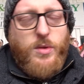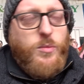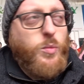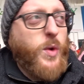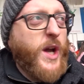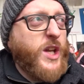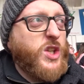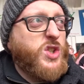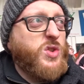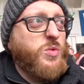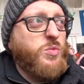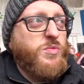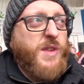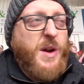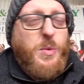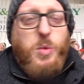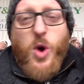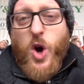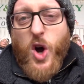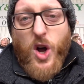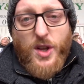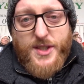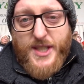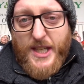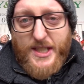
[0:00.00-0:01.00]
which
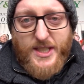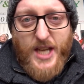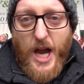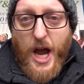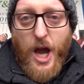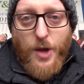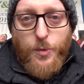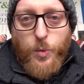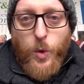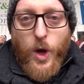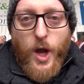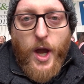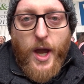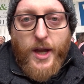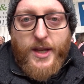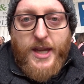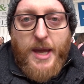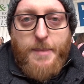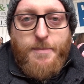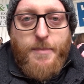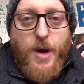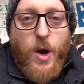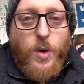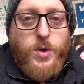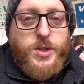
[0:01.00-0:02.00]
rewards his hard work
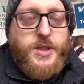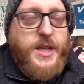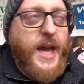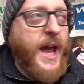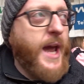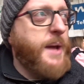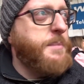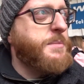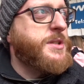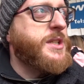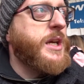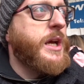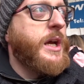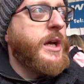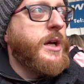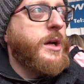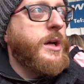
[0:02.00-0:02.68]
in most games.